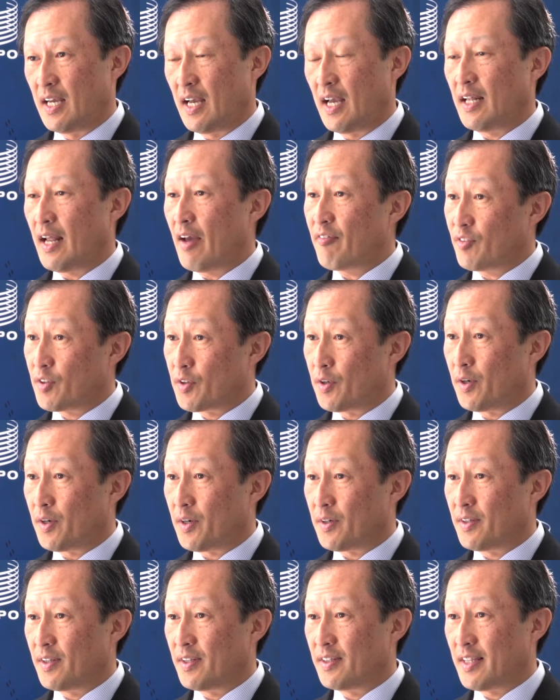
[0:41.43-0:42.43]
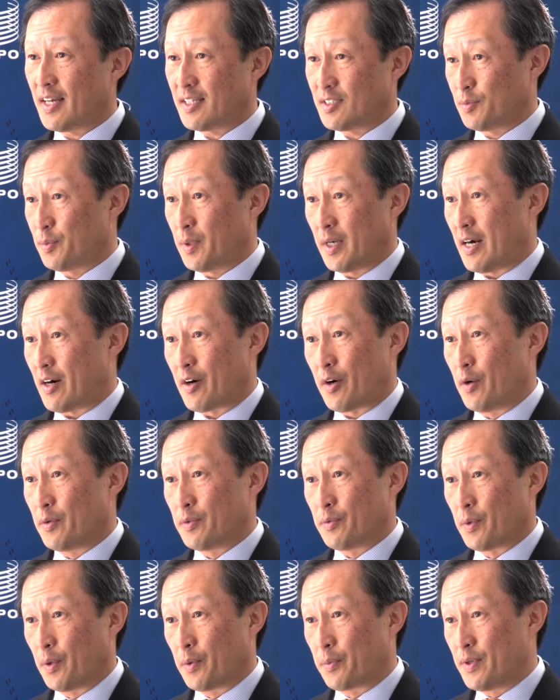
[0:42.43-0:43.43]
And after all, that's what our
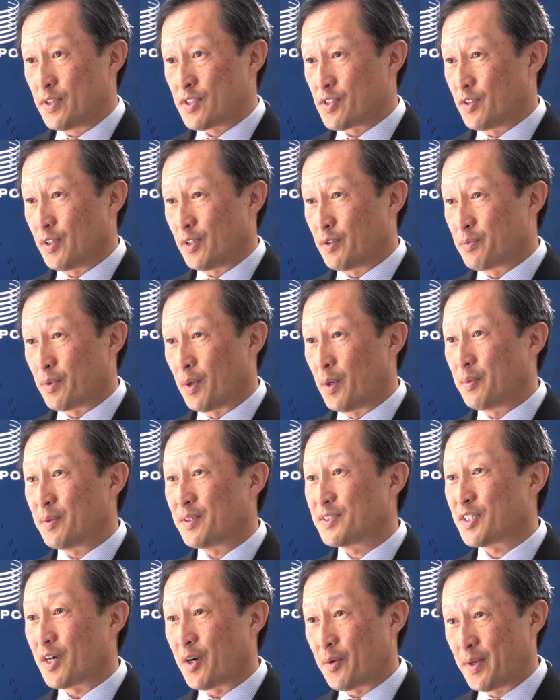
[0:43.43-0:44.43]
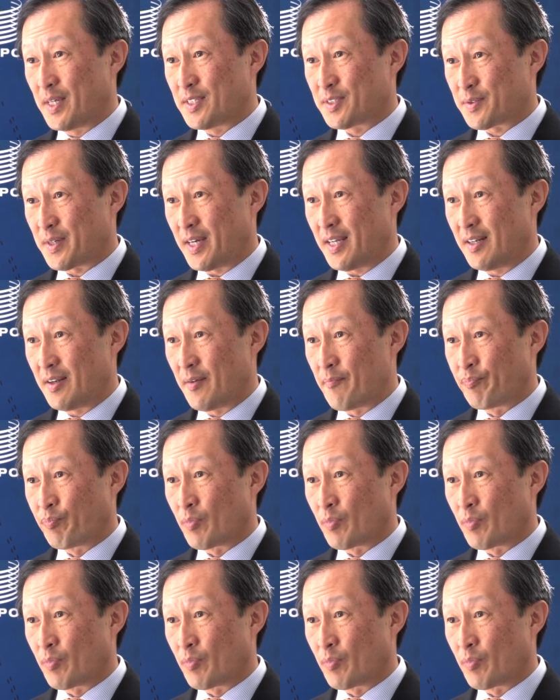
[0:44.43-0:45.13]
original role was always, right?